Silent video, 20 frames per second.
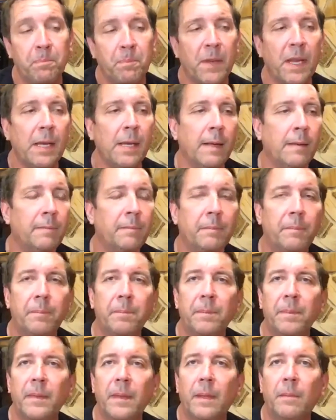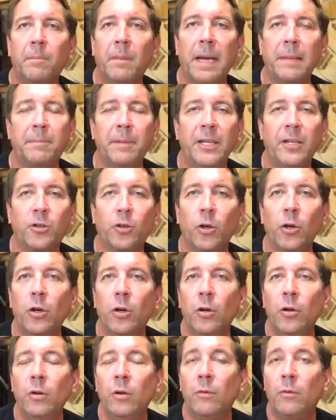Nah, might be
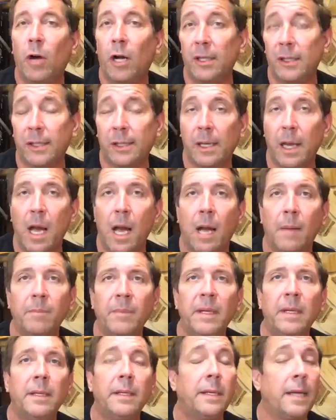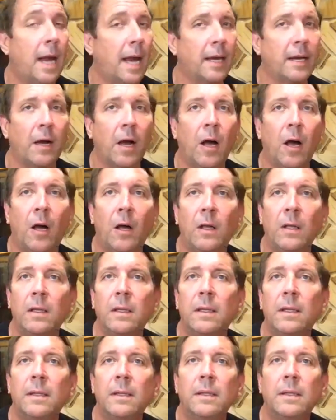true on some, not
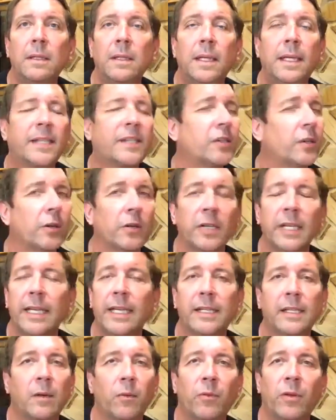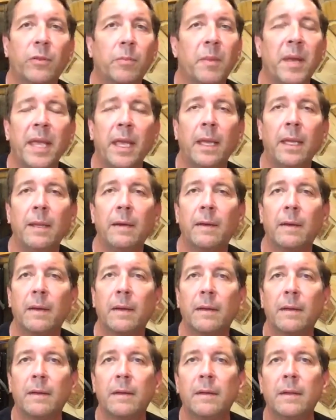all. It certainly isn't with me.
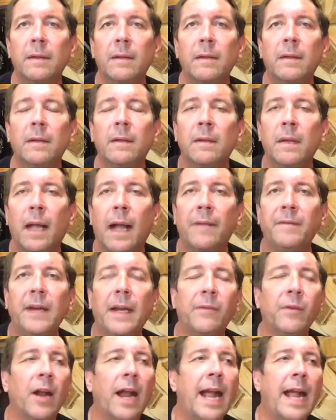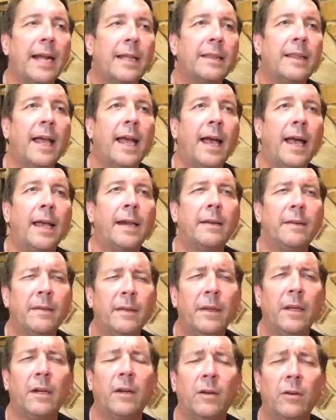I've never had that,
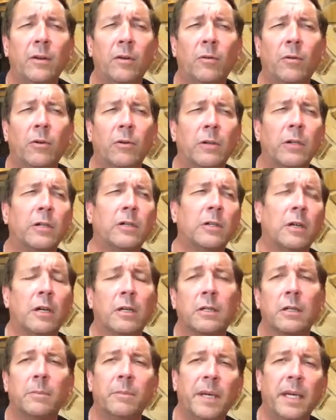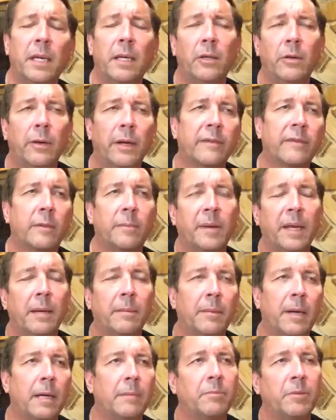you know, in order to talk to me, you have to be
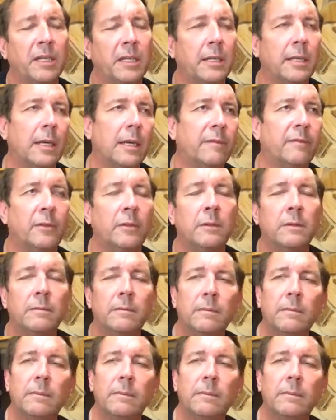at my pin level.